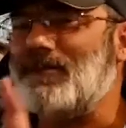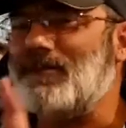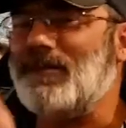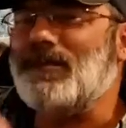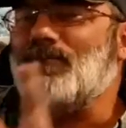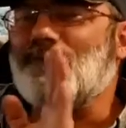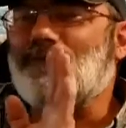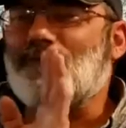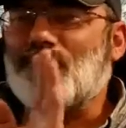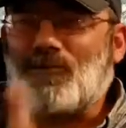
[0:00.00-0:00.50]

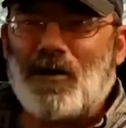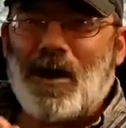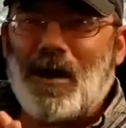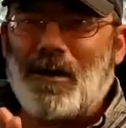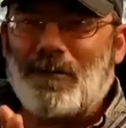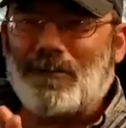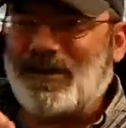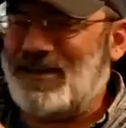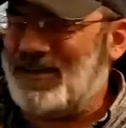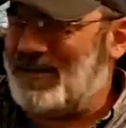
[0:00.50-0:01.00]
me
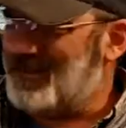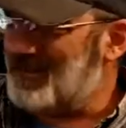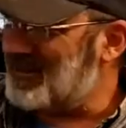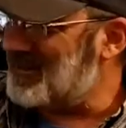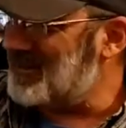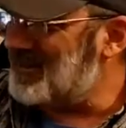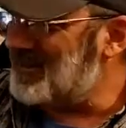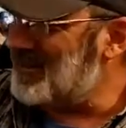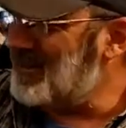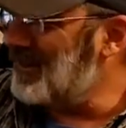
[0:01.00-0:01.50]

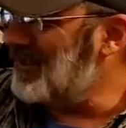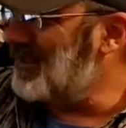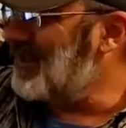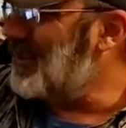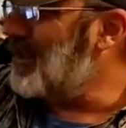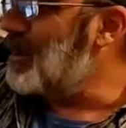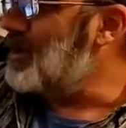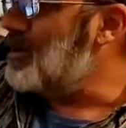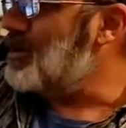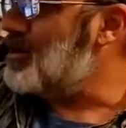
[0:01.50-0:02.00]
promise
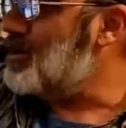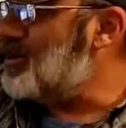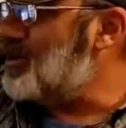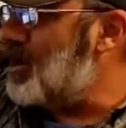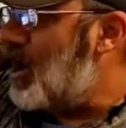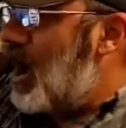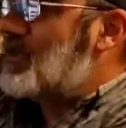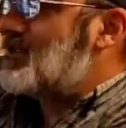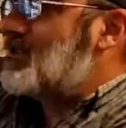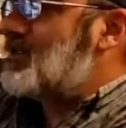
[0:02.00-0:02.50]

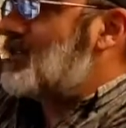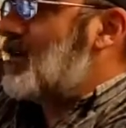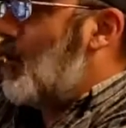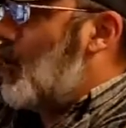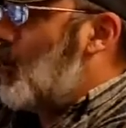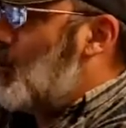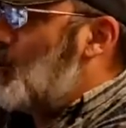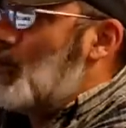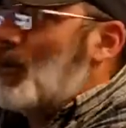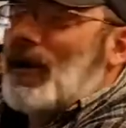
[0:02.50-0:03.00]
not to
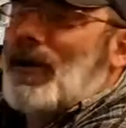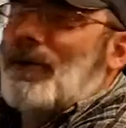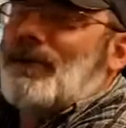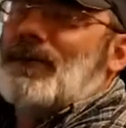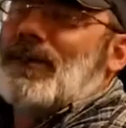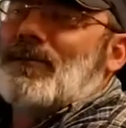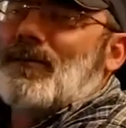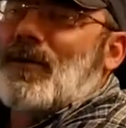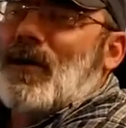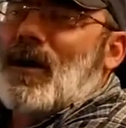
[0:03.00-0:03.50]
open up
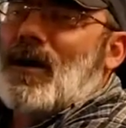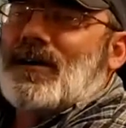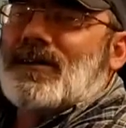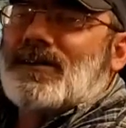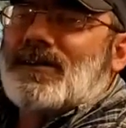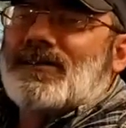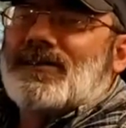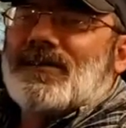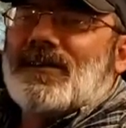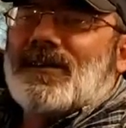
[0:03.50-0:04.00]
the
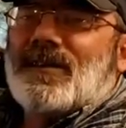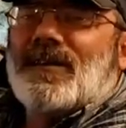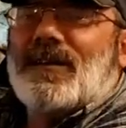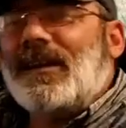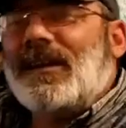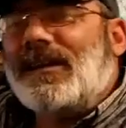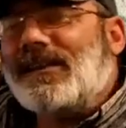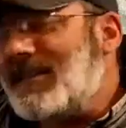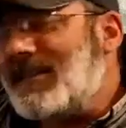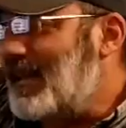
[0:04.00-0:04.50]
box
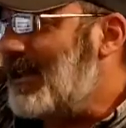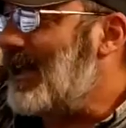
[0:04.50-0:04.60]
until